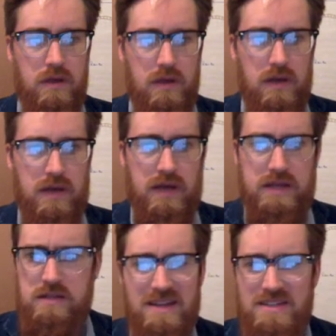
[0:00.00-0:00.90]
Hey
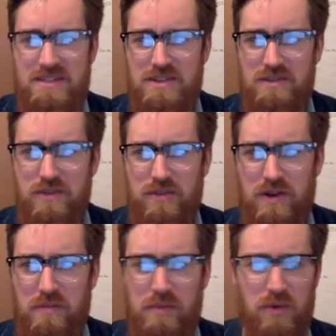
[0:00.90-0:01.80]
guys, since 3rd and 4th
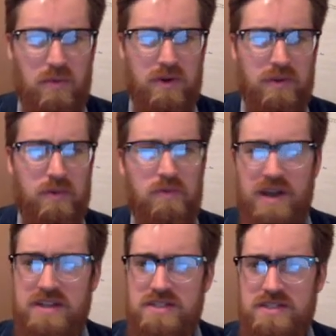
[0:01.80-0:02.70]
grade are both working with
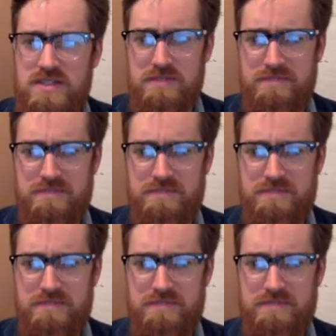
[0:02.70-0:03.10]
fractions